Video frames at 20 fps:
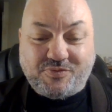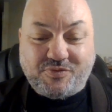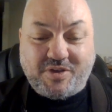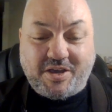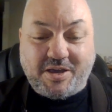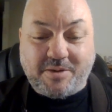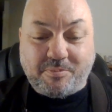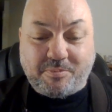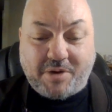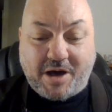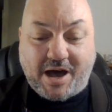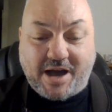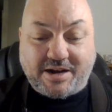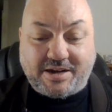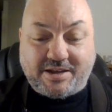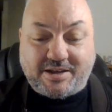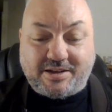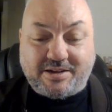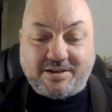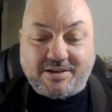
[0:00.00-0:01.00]

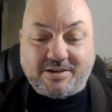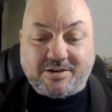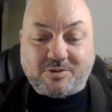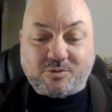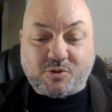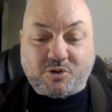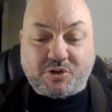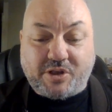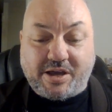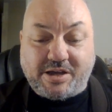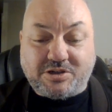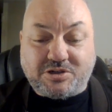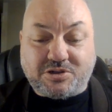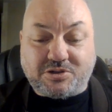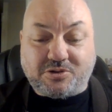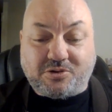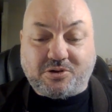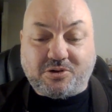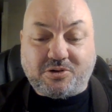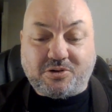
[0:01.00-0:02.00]
embodied,
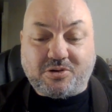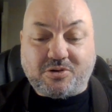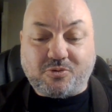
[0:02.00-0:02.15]
relational,